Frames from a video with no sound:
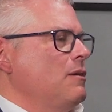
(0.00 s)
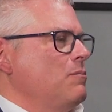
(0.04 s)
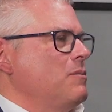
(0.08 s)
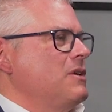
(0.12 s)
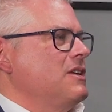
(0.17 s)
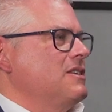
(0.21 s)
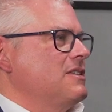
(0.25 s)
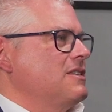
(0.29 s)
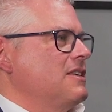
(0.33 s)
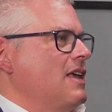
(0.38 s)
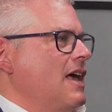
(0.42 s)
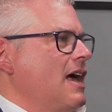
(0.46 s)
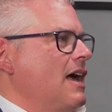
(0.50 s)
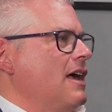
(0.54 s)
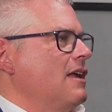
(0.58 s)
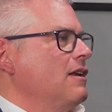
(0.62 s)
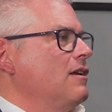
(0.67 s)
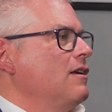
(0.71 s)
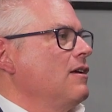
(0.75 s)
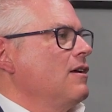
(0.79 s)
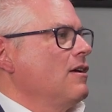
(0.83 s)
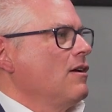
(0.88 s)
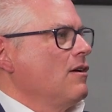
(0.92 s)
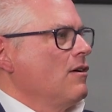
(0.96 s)
to be
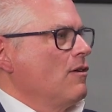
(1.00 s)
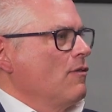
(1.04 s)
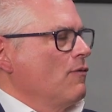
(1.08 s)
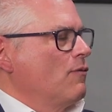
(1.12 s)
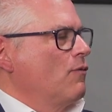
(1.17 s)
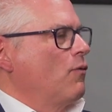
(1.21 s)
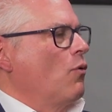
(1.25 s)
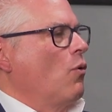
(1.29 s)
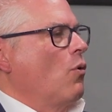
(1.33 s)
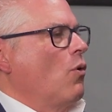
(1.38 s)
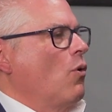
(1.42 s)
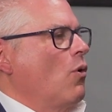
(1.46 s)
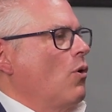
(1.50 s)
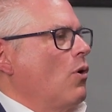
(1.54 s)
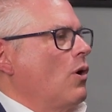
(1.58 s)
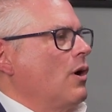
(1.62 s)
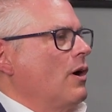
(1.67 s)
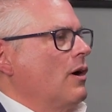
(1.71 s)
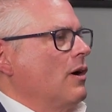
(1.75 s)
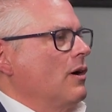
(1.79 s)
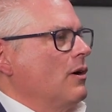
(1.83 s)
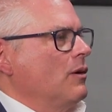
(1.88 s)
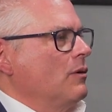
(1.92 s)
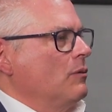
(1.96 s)
said
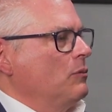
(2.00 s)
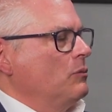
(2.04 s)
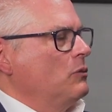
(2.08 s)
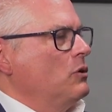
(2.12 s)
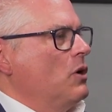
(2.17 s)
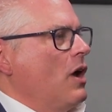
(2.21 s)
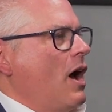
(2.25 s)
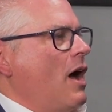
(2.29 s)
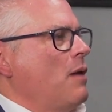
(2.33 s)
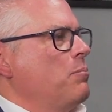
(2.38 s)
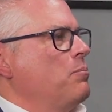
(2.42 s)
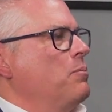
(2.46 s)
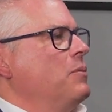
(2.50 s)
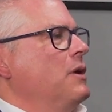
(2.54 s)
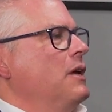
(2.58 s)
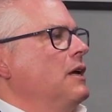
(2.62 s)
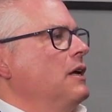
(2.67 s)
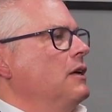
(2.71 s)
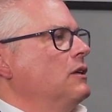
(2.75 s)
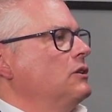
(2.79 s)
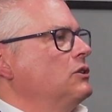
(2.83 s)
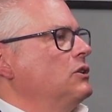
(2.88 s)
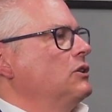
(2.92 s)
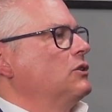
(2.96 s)
for not
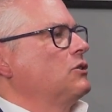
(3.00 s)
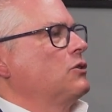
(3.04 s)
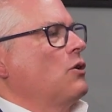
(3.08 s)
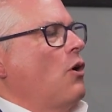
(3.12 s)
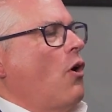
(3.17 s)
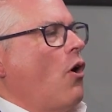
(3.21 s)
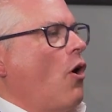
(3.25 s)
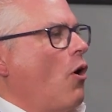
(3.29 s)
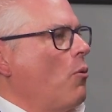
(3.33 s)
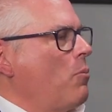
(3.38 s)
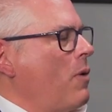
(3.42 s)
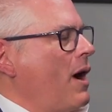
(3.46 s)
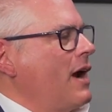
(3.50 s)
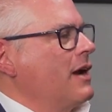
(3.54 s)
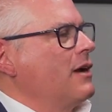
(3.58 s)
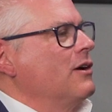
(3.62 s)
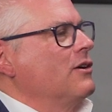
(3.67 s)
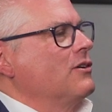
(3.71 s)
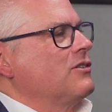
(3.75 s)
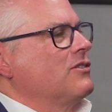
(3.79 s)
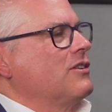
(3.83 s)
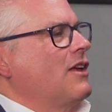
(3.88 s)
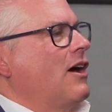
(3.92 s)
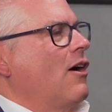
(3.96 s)
being just all by
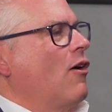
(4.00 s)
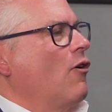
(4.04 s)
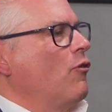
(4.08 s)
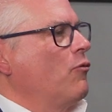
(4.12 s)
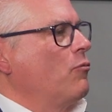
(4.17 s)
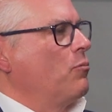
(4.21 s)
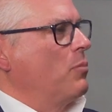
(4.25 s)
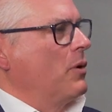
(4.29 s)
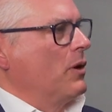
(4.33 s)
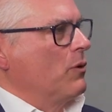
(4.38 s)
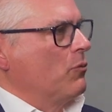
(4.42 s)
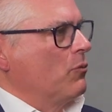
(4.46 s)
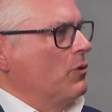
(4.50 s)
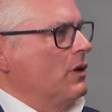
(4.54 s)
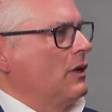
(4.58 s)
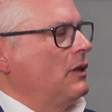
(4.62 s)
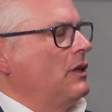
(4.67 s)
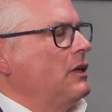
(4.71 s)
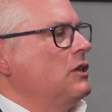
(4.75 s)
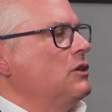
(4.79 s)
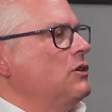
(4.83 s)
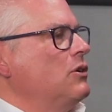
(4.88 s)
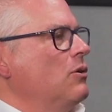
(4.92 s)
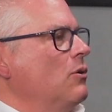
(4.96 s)
yourself, but
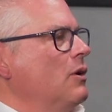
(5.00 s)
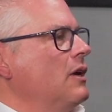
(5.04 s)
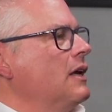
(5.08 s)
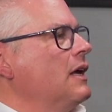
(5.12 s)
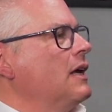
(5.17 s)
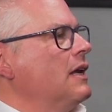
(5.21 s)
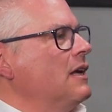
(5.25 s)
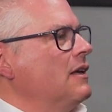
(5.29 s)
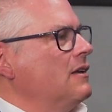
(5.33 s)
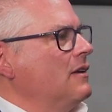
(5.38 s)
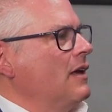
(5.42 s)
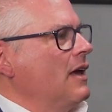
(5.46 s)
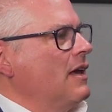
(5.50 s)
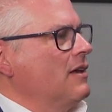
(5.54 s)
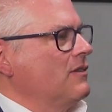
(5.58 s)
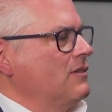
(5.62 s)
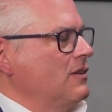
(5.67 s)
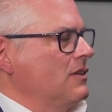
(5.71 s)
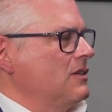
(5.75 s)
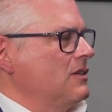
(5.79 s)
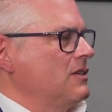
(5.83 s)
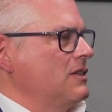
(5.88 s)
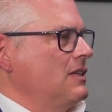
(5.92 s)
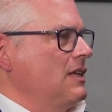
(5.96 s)
really doing it as
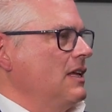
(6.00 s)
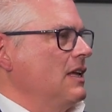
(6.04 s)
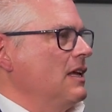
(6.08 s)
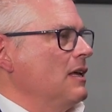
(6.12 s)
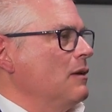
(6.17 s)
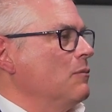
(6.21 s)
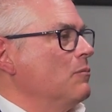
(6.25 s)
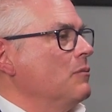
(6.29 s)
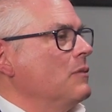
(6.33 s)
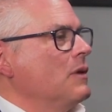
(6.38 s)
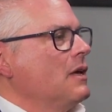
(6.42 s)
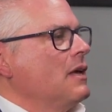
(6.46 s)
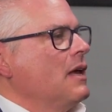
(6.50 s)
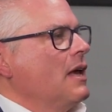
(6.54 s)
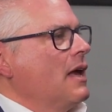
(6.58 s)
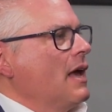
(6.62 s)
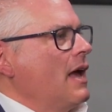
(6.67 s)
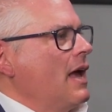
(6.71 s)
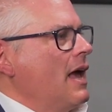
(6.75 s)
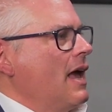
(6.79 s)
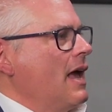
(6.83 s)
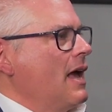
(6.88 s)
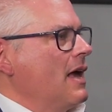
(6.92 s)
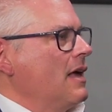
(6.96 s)
a team.
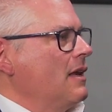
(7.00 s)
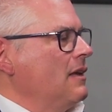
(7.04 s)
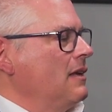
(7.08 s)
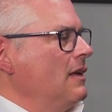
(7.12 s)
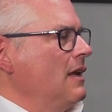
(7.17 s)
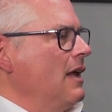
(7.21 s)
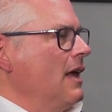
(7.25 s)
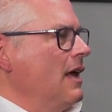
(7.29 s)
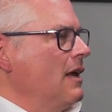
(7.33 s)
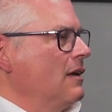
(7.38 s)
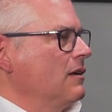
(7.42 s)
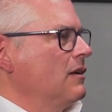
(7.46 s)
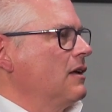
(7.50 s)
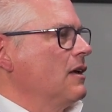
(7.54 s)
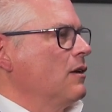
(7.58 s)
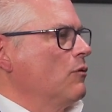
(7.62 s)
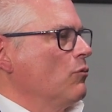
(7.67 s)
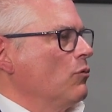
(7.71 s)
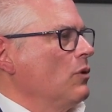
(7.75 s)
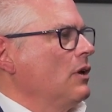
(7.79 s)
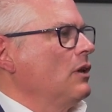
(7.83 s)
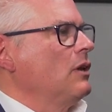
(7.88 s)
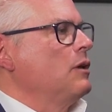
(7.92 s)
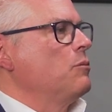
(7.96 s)
and can
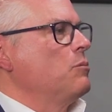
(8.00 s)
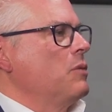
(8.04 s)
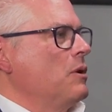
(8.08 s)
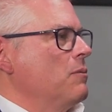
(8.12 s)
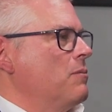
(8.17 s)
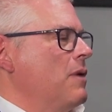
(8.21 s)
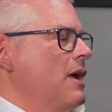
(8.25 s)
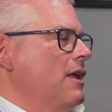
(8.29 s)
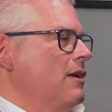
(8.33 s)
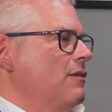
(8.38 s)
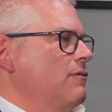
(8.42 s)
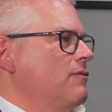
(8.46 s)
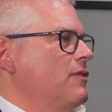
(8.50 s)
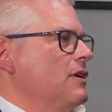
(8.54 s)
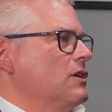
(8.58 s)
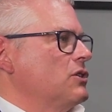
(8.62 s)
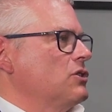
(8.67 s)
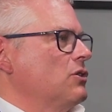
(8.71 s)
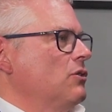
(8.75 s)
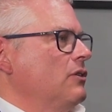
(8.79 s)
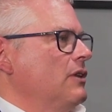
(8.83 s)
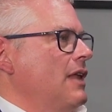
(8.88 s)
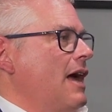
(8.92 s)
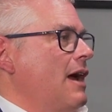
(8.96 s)
really be
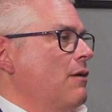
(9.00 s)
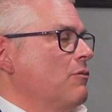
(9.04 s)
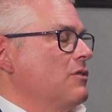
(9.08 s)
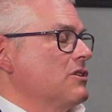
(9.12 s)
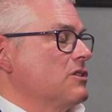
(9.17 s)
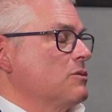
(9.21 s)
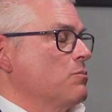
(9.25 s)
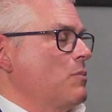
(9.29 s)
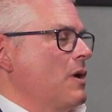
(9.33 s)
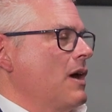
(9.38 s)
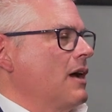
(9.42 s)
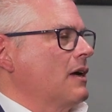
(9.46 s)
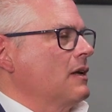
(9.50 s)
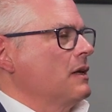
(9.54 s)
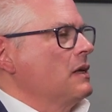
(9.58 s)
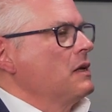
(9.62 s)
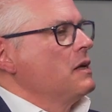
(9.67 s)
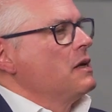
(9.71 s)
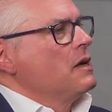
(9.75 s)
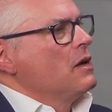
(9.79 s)
beneficial in that respect.